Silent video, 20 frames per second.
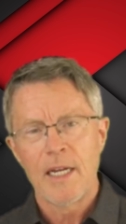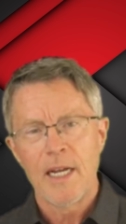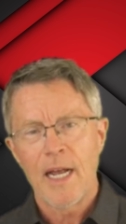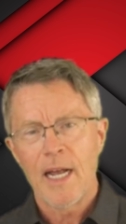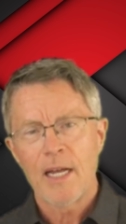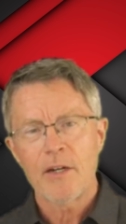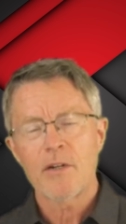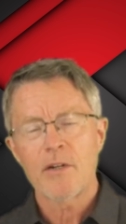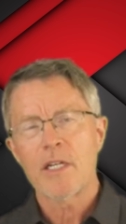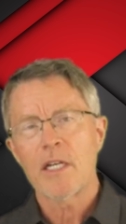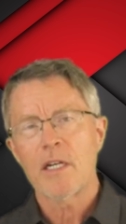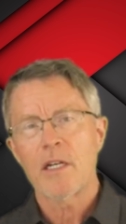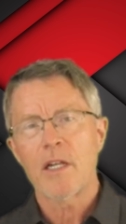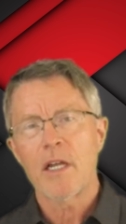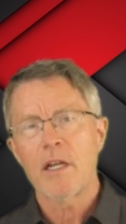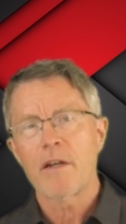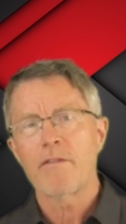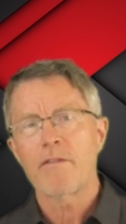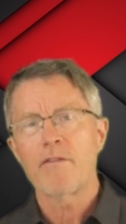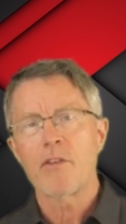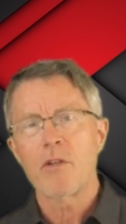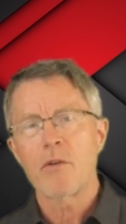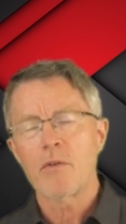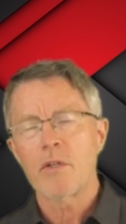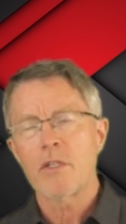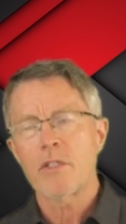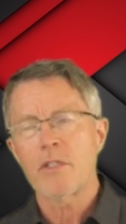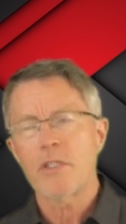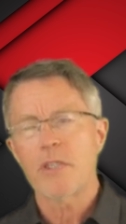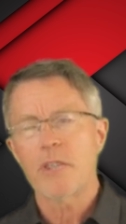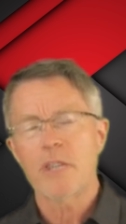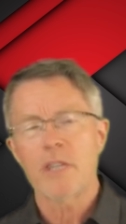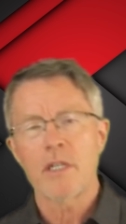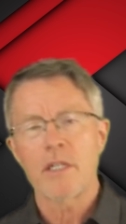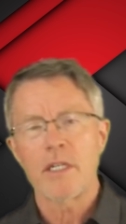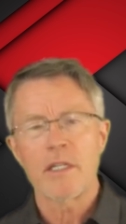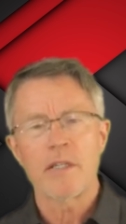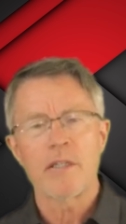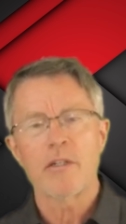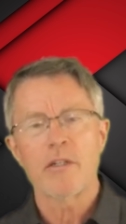I don't get a lot of viewers
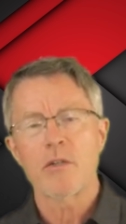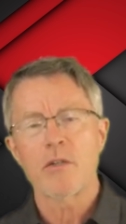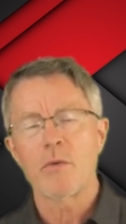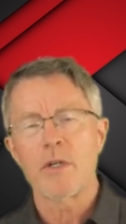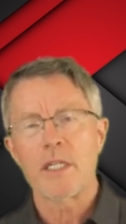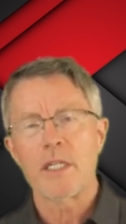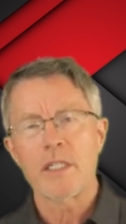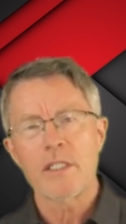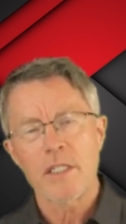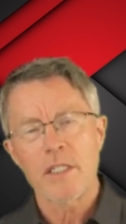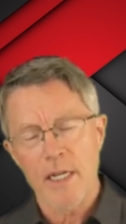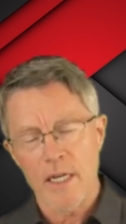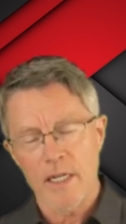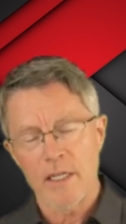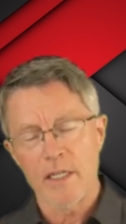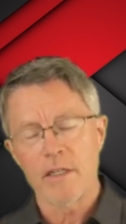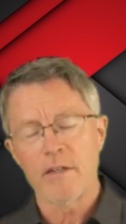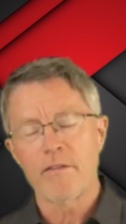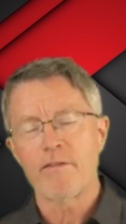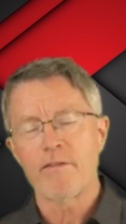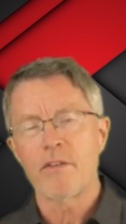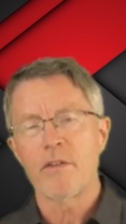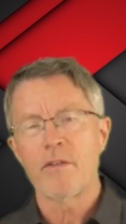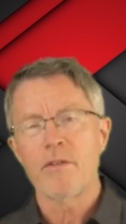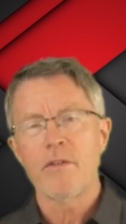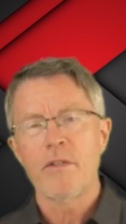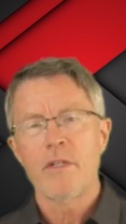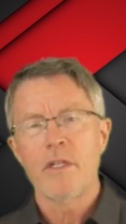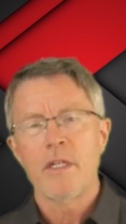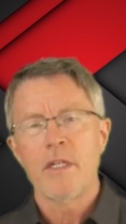in their 20s, I get a few.